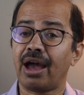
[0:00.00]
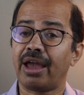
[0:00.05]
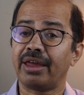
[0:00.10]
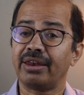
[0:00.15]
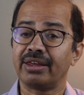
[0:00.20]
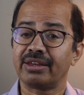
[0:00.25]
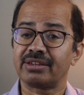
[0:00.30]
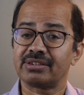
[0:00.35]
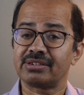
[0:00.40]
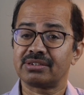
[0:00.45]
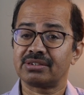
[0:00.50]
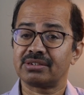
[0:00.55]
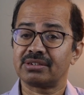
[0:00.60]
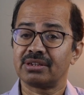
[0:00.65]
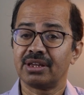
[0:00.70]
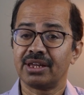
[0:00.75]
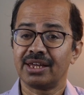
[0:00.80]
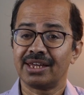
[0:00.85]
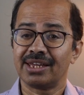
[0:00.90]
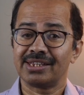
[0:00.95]
Hynix,
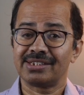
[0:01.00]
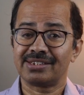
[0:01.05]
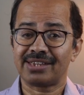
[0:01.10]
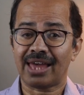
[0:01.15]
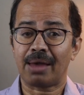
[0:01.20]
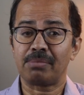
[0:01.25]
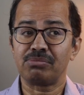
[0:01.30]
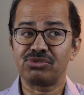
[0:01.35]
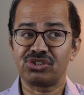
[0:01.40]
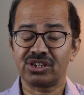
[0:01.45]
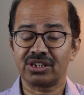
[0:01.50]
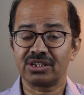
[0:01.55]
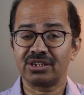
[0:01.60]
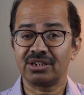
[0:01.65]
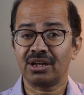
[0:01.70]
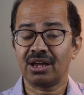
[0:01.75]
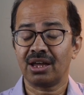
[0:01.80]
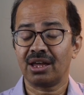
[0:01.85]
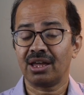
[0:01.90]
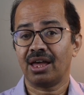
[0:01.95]

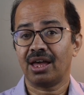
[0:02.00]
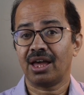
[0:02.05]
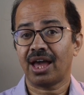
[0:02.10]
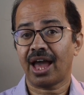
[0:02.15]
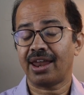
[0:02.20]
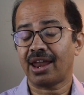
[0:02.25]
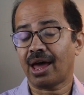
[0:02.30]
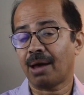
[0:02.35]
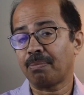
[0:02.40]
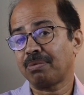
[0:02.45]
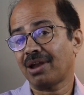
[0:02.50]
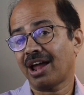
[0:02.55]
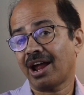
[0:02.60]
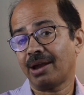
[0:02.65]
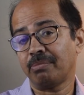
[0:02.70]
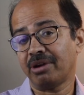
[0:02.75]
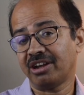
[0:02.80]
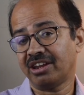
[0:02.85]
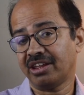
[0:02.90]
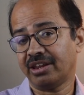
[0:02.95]
Samsung, and
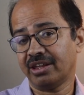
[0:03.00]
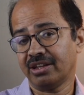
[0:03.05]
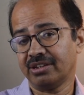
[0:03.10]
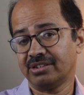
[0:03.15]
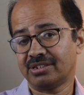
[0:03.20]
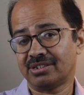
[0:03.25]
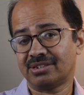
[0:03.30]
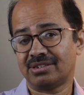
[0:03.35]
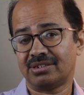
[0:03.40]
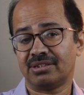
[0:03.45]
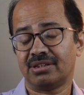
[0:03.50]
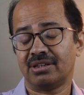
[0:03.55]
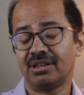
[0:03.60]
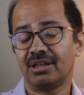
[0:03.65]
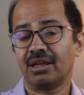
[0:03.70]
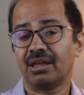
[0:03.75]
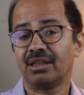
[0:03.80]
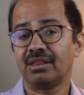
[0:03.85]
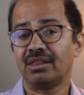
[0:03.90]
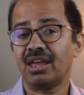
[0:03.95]
Applied Materials.
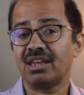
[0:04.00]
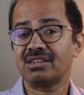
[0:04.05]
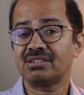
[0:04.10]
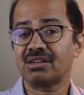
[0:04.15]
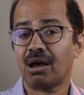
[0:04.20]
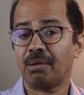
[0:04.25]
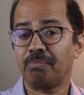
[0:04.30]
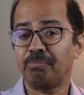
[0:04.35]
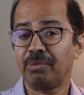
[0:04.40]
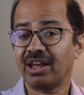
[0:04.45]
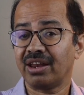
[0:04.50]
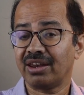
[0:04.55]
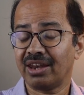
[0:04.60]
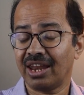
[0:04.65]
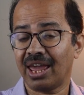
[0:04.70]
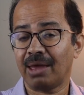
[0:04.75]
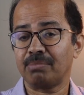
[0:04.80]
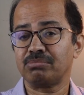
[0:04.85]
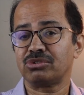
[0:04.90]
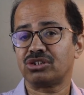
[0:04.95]
These are big
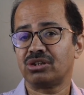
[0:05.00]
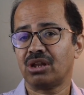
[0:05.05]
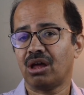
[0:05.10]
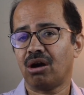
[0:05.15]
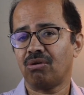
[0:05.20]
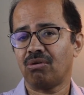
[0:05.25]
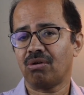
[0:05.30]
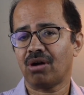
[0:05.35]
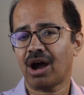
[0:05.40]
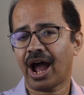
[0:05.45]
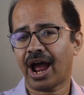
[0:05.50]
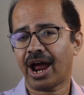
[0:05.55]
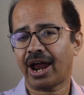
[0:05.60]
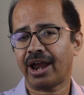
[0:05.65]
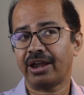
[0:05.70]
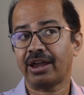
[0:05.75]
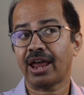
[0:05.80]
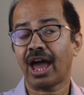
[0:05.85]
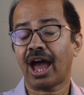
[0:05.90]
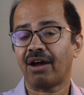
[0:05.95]
names now
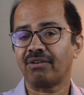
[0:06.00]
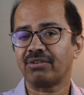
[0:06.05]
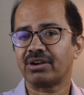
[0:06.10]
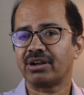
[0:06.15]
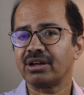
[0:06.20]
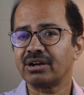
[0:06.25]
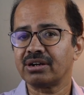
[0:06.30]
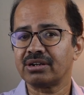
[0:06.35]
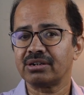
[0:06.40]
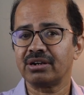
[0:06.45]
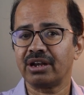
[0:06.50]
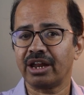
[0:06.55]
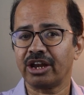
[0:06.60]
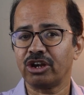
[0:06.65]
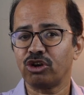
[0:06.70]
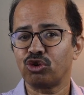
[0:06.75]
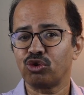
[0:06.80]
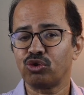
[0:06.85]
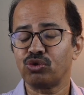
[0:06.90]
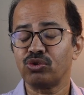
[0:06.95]
and have turned
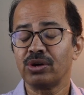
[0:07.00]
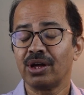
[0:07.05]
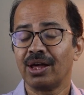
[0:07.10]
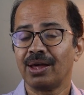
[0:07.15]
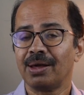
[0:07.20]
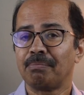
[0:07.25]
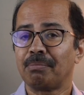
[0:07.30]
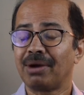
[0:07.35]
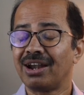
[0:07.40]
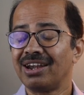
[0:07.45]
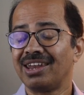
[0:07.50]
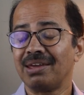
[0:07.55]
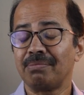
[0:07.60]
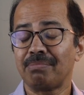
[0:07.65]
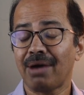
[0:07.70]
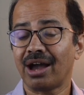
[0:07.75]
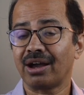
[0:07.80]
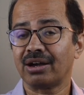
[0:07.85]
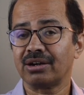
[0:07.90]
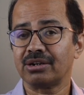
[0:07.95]
into
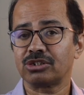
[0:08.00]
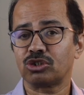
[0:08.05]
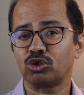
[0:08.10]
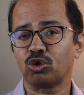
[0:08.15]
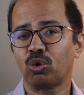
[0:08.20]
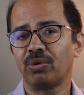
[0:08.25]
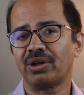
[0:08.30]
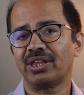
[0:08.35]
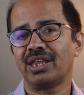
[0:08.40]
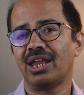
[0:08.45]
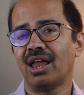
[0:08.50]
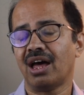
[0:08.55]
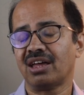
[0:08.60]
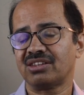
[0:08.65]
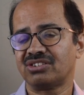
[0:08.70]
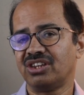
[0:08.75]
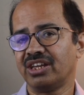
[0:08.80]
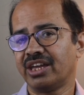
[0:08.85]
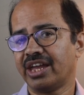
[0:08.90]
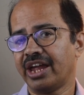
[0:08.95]
multi-baggers over the
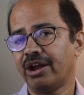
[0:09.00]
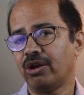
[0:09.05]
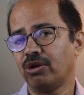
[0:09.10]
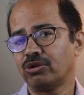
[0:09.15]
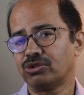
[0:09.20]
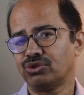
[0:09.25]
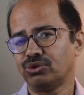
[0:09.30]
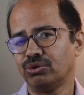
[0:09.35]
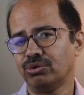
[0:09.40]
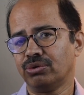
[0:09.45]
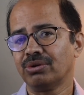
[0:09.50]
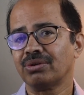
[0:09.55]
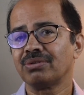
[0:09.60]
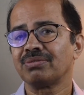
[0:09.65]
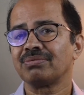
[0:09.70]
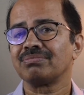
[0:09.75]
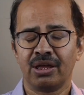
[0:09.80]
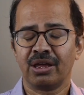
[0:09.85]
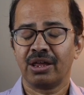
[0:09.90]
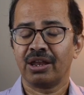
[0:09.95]
last decade or so.
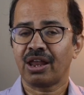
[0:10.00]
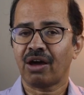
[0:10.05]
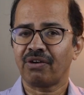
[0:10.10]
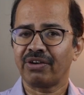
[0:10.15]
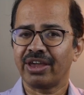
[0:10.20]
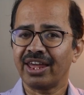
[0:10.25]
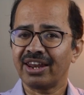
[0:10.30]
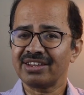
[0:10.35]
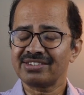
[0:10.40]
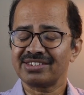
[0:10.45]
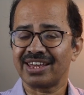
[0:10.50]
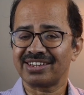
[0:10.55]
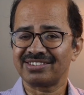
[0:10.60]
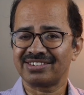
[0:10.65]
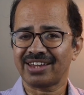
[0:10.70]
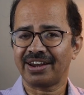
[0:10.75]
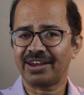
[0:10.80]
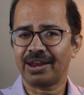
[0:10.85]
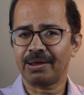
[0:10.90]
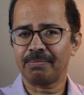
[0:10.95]
Now here is the
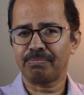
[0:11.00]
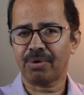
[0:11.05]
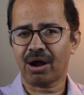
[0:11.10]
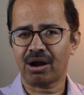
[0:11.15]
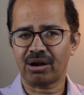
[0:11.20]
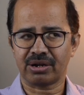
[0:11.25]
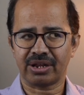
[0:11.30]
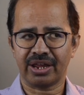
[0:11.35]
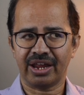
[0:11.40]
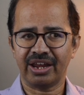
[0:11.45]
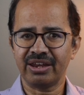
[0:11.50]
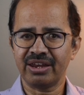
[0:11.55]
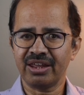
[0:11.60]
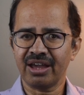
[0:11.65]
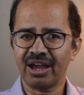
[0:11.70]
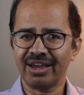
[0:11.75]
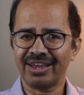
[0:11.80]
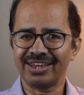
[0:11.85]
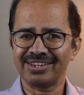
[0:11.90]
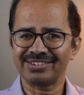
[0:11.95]
exciting part.
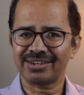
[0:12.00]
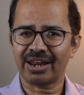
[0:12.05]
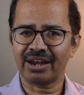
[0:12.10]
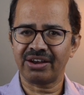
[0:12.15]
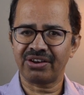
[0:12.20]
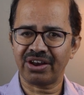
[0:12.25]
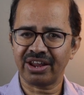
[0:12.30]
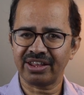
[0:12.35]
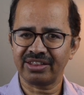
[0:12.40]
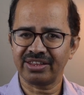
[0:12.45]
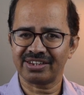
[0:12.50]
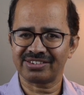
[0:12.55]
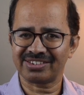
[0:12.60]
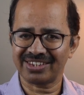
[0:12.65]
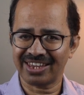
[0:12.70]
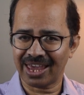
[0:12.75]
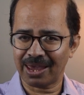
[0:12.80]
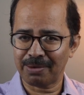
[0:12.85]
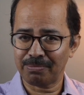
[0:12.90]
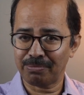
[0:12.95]
India is entering this
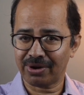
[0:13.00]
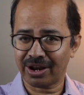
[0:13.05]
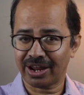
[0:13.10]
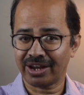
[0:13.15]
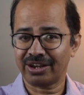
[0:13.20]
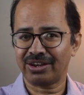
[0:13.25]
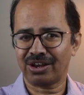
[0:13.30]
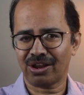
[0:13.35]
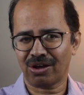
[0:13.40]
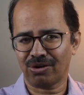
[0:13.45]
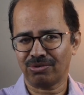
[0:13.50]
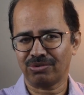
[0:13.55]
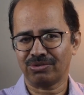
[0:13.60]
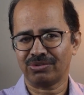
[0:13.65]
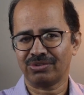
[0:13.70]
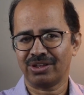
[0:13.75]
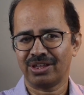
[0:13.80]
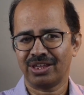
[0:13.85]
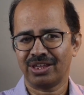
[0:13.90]
game right now.